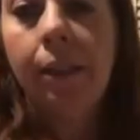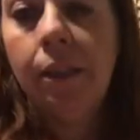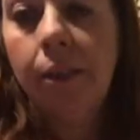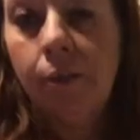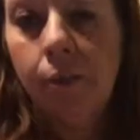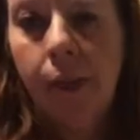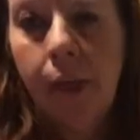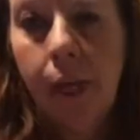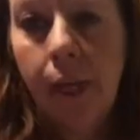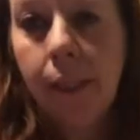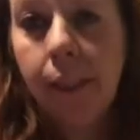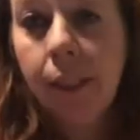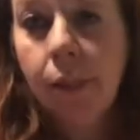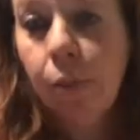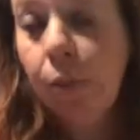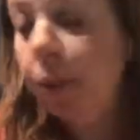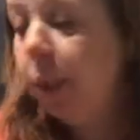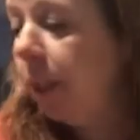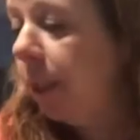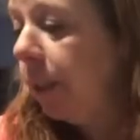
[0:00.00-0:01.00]
so next
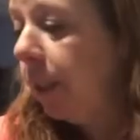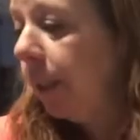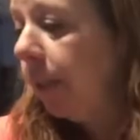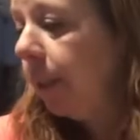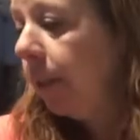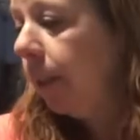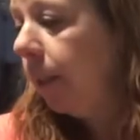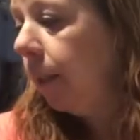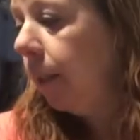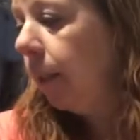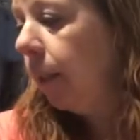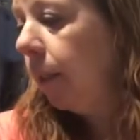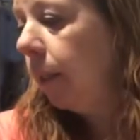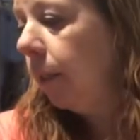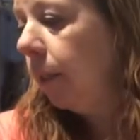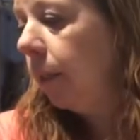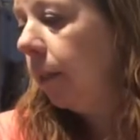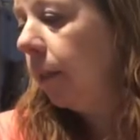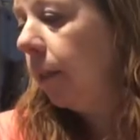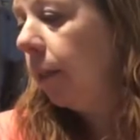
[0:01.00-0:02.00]
we just
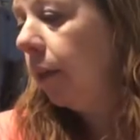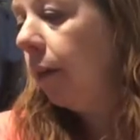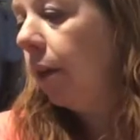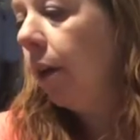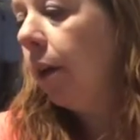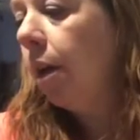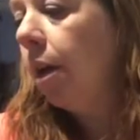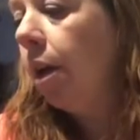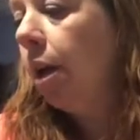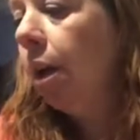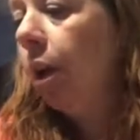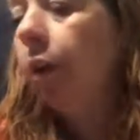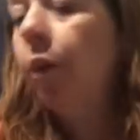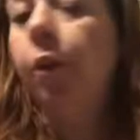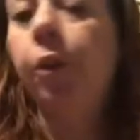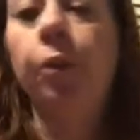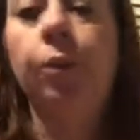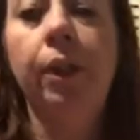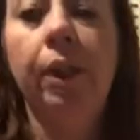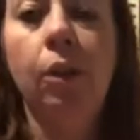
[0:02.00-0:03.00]
need
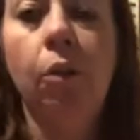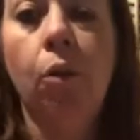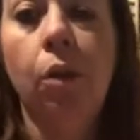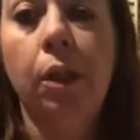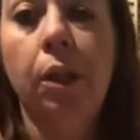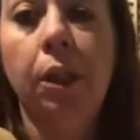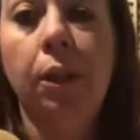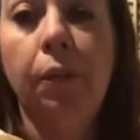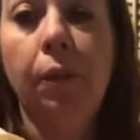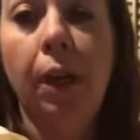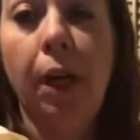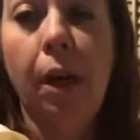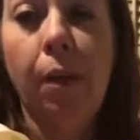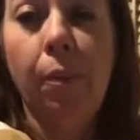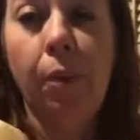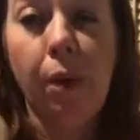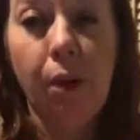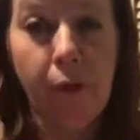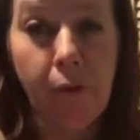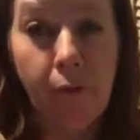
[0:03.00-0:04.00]
3/4
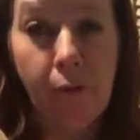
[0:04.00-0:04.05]
cup of